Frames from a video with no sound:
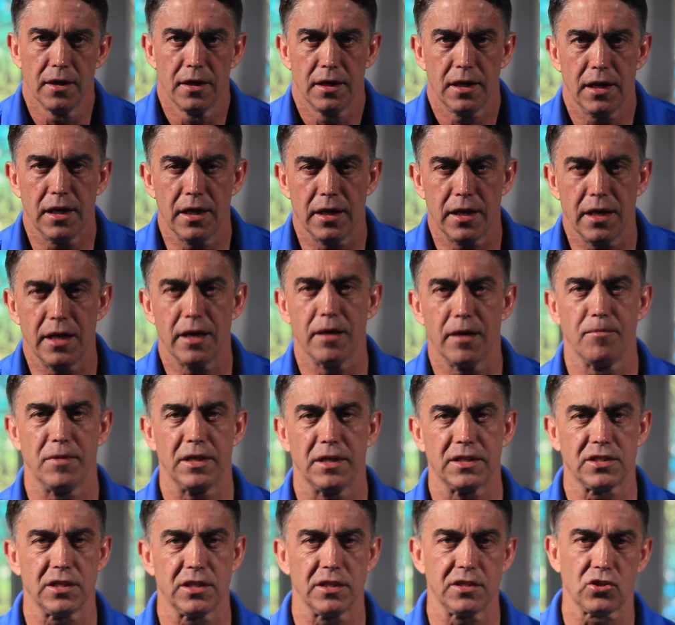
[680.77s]
in him
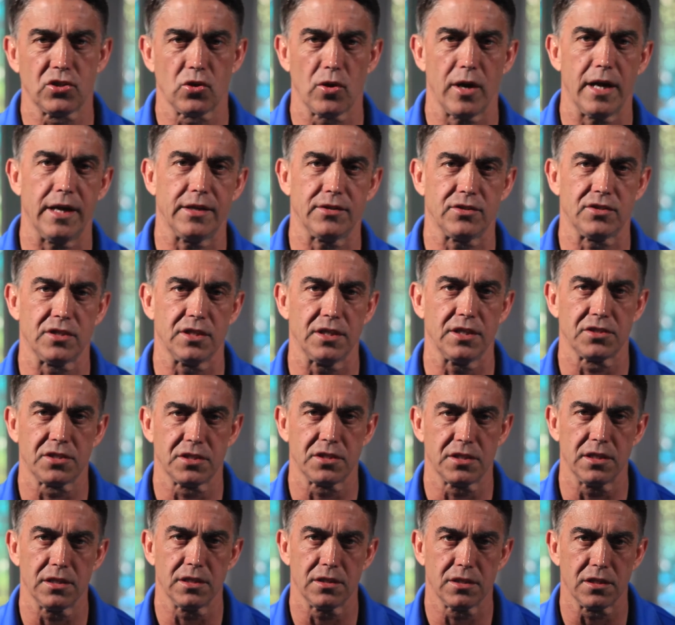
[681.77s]
as he
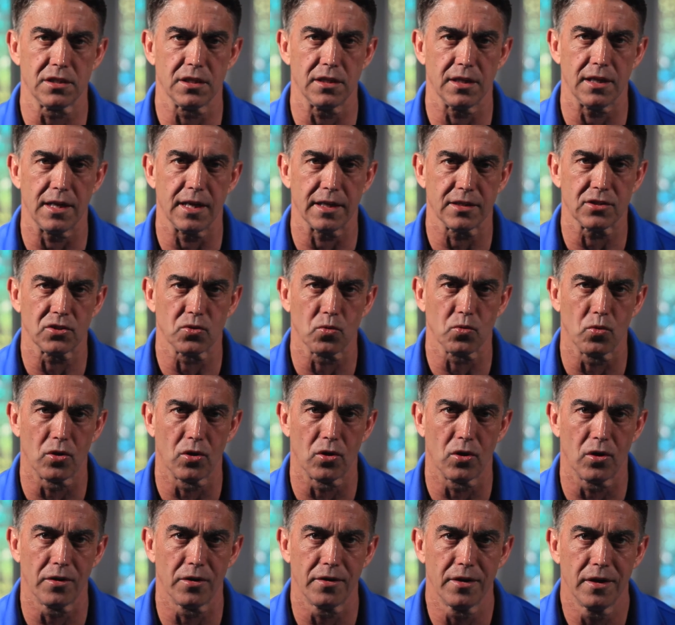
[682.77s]
transitioned to the next
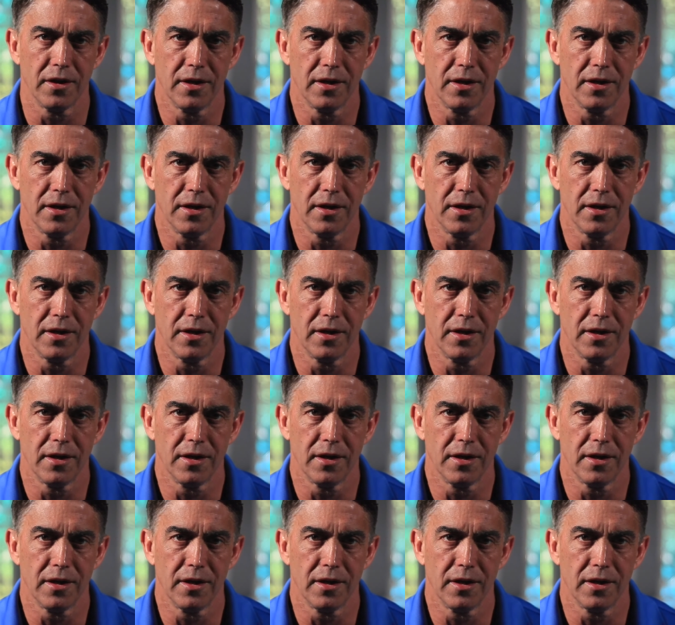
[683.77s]
world.